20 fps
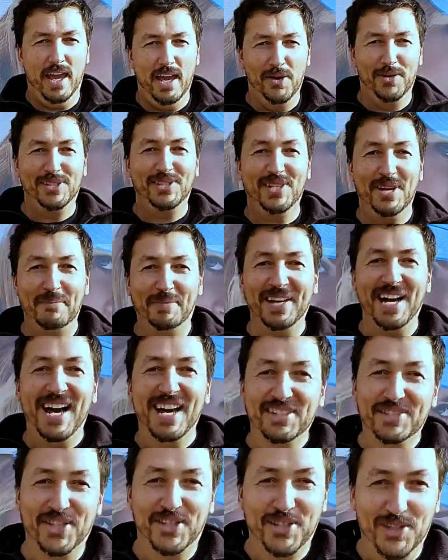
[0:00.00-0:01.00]
Hey, what's up
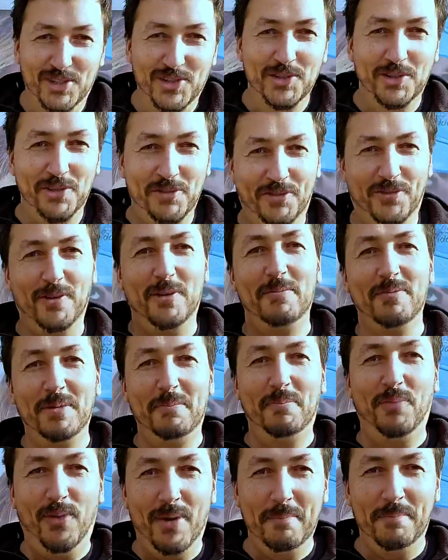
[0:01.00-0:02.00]
guys? This is Nuna from the
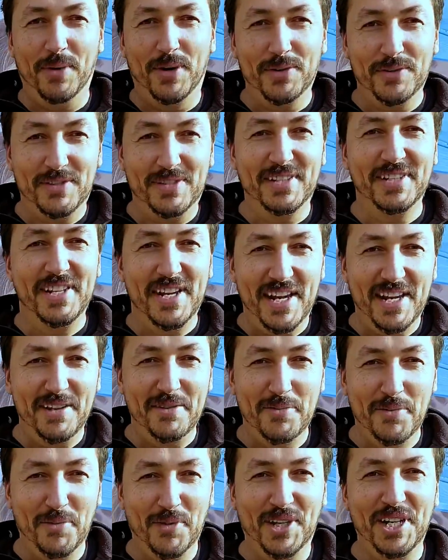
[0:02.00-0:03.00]
Print Post. Today
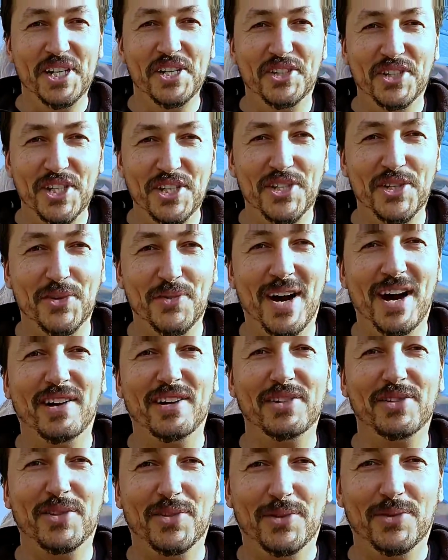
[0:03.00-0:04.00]
we're going to teach you how to
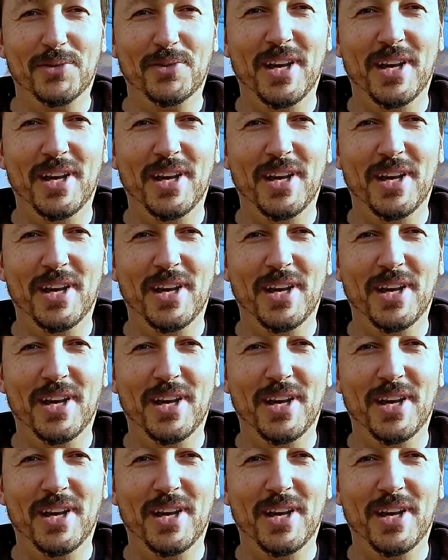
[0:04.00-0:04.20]
do